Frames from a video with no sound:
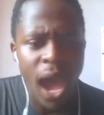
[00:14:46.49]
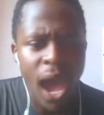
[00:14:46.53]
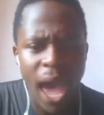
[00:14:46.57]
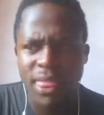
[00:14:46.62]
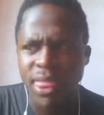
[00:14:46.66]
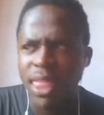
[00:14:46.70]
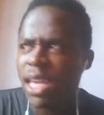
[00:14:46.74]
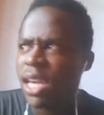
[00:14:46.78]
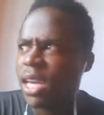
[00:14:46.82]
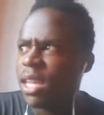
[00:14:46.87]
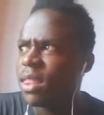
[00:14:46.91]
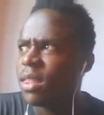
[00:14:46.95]
I
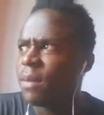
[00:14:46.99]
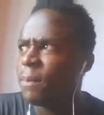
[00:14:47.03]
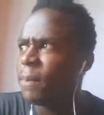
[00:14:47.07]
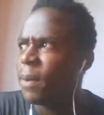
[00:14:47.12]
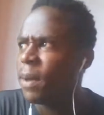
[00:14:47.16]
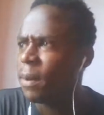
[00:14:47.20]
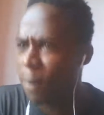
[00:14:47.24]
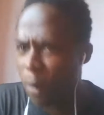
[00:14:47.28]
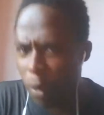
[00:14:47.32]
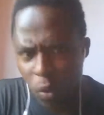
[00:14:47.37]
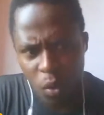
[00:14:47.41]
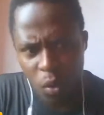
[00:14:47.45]
think the
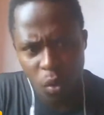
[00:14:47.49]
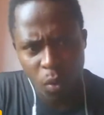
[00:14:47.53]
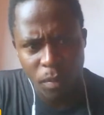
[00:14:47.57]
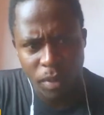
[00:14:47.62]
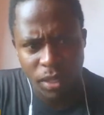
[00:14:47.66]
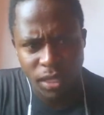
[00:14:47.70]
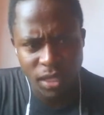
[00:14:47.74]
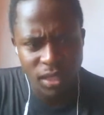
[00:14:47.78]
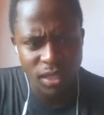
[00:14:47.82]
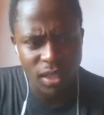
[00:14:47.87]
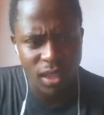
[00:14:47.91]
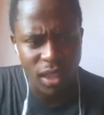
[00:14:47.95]
people
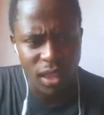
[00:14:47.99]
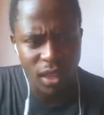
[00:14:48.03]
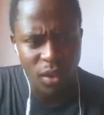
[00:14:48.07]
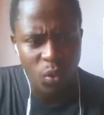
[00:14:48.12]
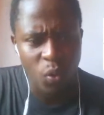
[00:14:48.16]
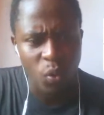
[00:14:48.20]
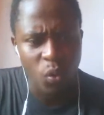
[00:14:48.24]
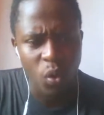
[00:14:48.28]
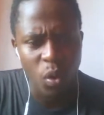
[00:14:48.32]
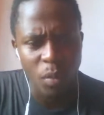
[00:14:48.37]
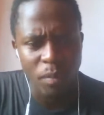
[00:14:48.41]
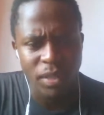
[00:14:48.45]

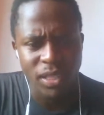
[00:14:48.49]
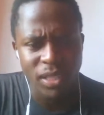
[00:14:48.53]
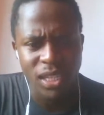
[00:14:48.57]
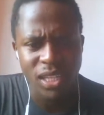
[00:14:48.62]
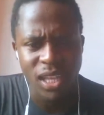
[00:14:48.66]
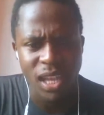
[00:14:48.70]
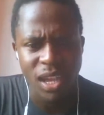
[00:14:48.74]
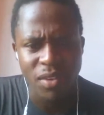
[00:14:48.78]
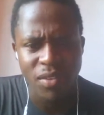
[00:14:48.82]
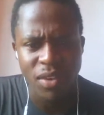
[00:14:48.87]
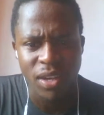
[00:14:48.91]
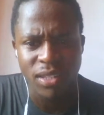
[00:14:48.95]
who
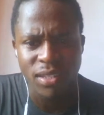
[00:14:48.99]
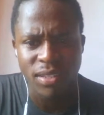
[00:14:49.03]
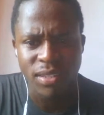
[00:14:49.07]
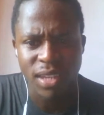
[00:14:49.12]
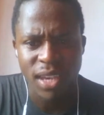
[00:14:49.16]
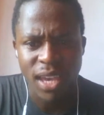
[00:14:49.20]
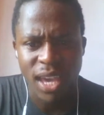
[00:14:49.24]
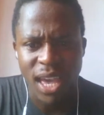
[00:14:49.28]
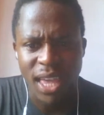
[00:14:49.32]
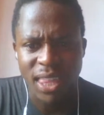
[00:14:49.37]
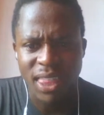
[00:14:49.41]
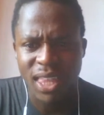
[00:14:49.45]
committed errors,
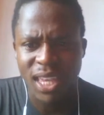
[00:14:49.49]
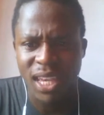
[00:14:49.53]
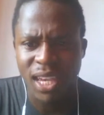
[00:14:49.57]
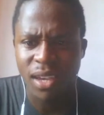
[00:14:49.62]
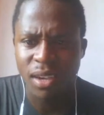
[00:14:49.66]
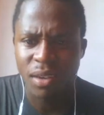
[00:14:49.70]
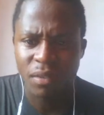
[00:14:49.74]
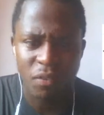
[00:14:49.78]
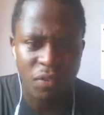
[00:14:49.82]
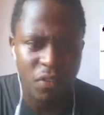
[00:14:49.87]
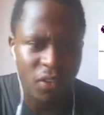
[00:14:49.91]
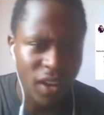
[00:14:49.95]
I
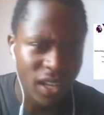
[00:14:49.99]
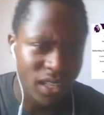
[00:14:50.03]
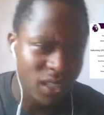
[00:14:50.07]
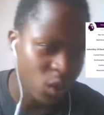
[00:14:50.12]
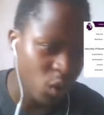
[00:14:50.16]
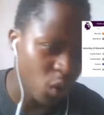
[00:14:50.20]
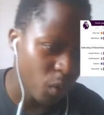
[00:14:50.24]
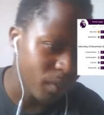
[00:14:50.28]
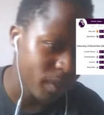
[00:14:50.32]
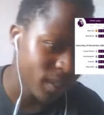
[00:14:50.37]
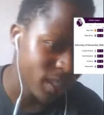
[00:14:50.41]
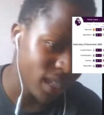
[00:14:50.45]
think
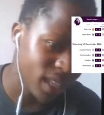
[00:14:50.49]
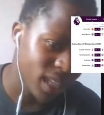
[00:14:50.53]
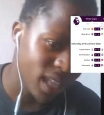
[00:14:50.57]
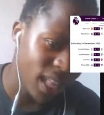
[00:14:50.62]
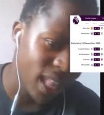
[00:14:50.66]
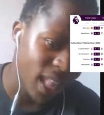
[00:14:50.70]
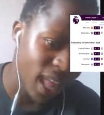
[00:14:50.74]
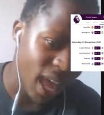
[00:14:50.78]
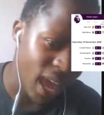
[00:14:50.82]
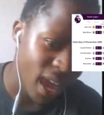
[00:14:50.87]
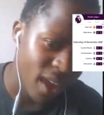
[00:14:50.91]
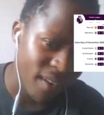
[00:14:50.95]
Fred committed
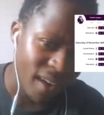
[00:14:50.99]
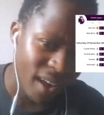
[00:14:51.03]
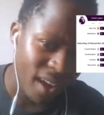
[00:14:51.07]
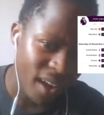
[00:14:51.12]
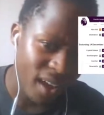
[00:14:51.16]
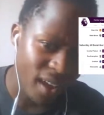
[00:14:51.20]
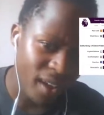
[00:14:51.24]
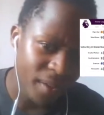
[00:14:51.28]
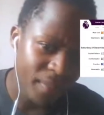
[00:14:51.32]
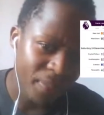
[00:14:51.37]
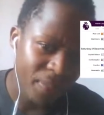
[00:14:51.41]
an error,